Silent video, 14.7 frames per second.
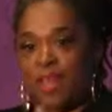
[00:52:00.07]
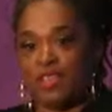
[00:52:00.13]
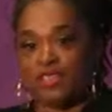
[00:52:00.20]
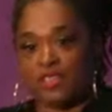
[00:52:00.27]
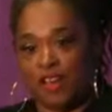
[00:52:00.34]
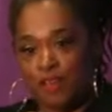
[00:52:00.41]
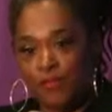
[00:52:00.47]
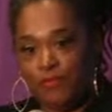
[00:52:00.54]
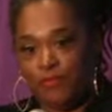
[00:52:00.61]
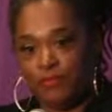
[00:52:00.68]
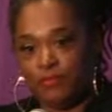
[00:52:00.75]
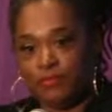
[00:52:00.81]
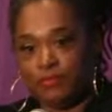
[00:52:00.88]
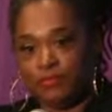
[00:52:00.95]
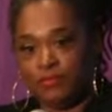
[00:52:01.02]
myself,
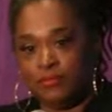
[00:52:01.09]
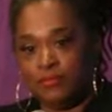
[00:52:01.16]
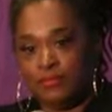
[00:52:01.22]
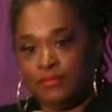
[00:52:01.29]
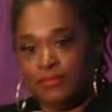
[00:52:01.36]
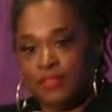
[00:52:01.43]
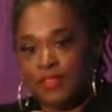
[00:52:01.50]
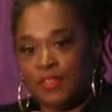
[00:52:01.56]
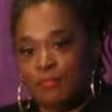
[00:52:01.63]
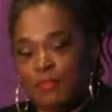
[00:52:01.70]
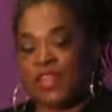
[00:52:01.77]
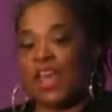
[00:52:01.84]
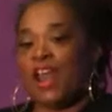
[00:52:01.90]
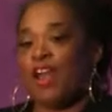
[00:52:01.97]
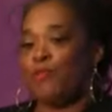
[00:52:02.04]

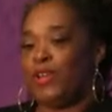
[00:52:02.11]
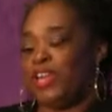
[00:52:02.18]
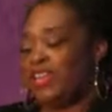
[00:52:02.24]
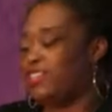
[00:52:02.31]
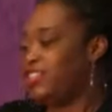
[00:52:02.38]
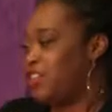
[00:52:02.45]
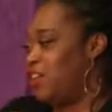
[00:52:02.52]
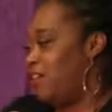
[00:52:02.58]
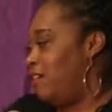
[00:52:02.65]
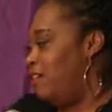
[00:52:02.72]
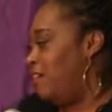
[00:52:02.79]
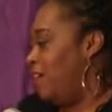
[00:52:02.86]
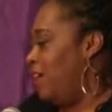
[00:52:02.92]
but that I would enter